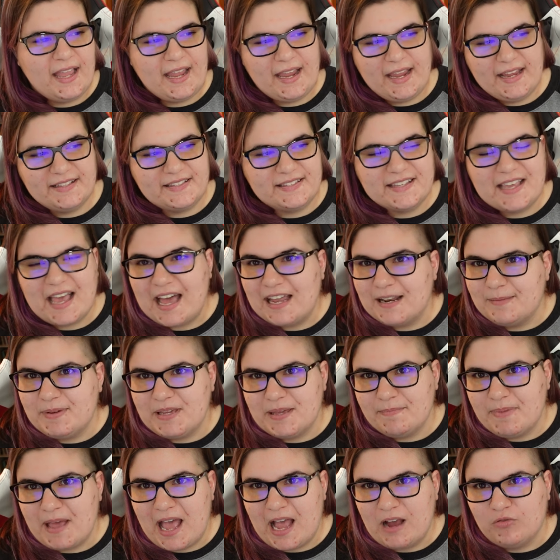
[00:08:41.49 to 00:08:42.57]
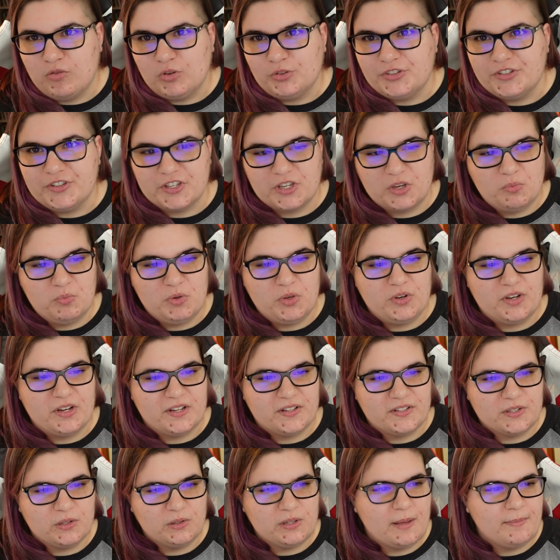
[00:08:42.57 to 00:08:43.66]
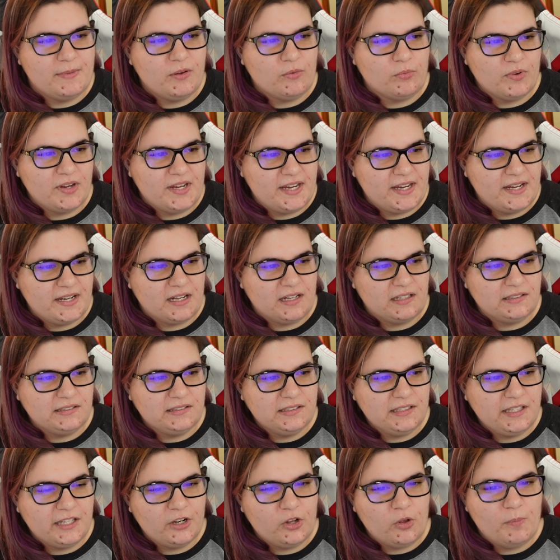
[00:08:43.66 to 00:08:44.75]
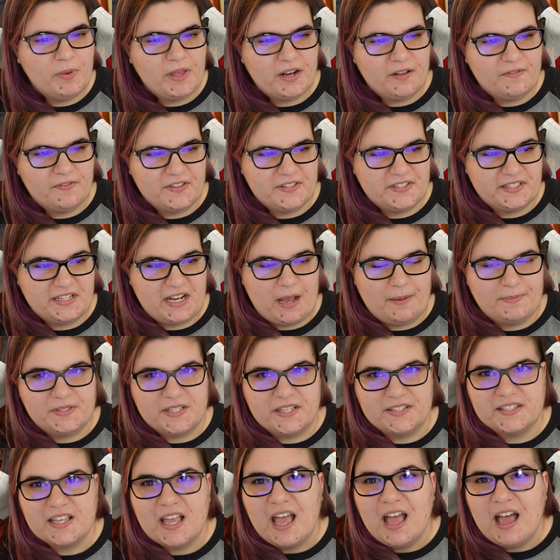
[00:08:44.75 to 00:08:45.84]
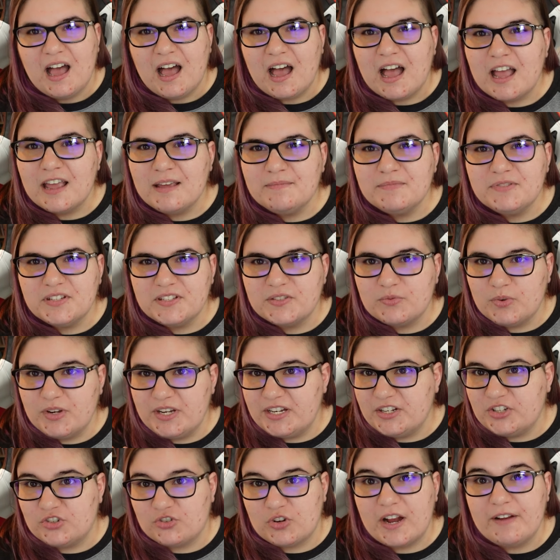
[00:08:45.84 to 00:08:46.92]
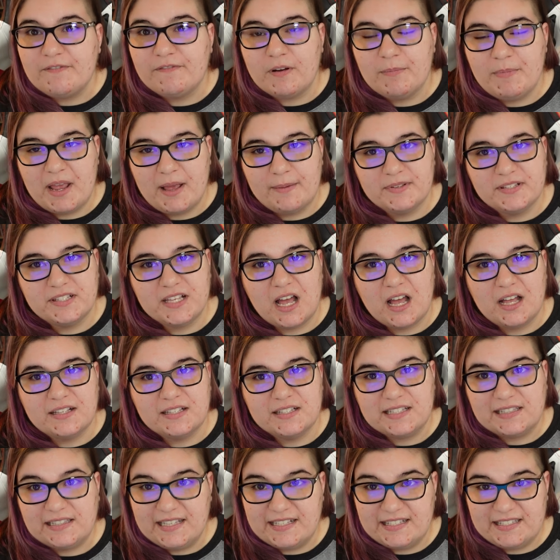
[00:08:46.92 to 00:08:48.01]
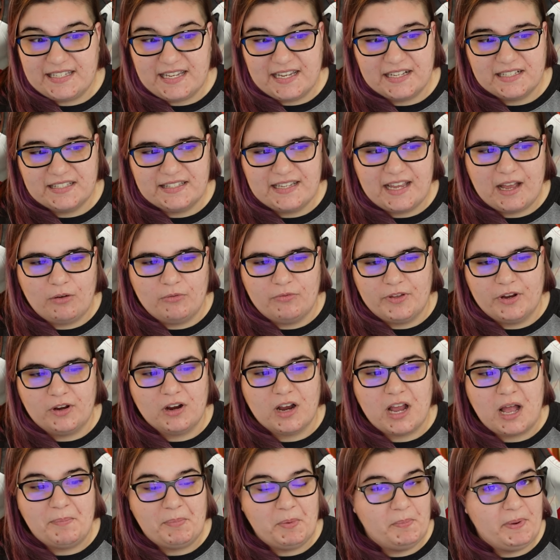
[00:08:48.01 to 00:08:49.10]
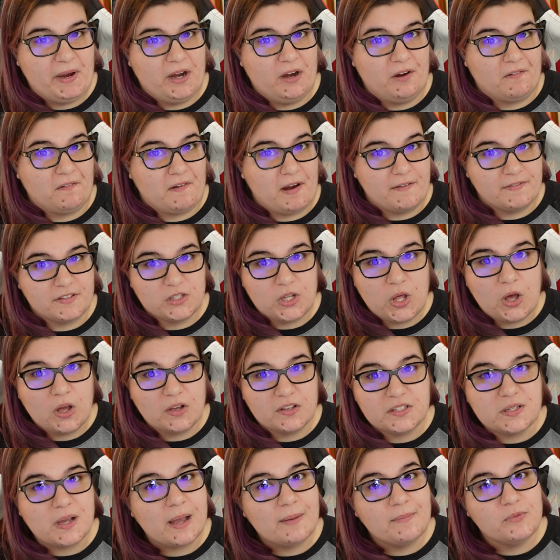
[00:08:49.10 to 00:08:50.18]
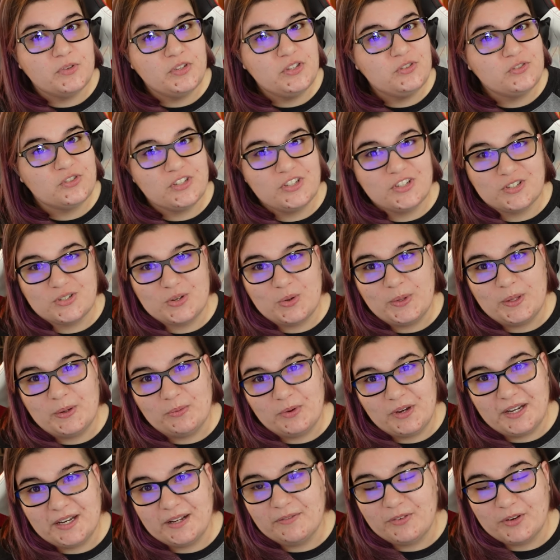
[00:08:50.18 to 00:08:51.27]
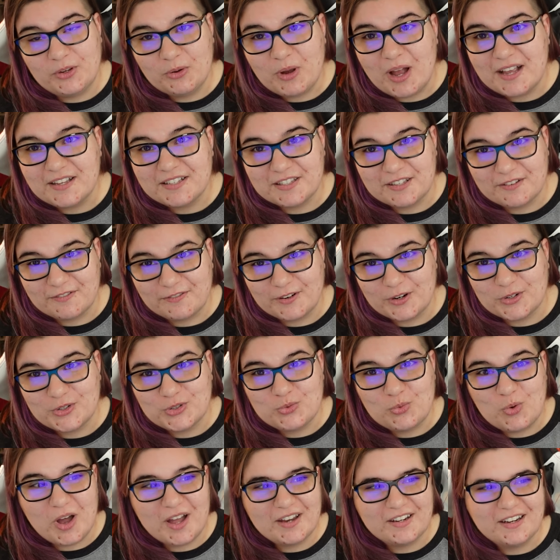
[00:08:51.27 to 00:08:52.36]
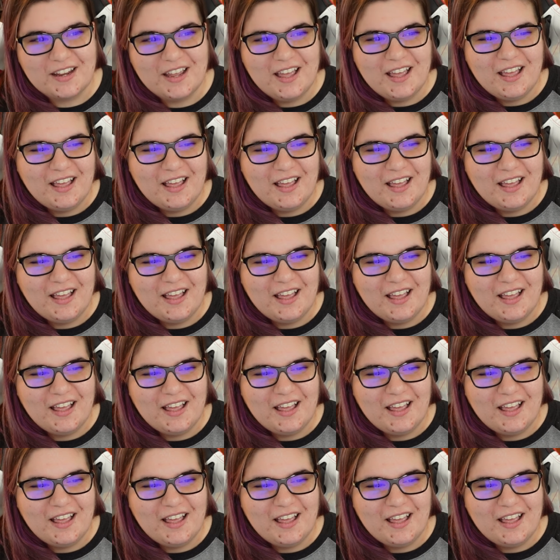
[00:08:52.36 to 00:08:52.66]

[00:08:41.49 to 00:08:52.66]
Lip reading: it's got to be impactful to the community. So let me read a little bit of the synopsis. I'm just reading straight from Amazon's listings. Now, they're a couple paragraphs long, so I'm usually just only reading for you guys the first one.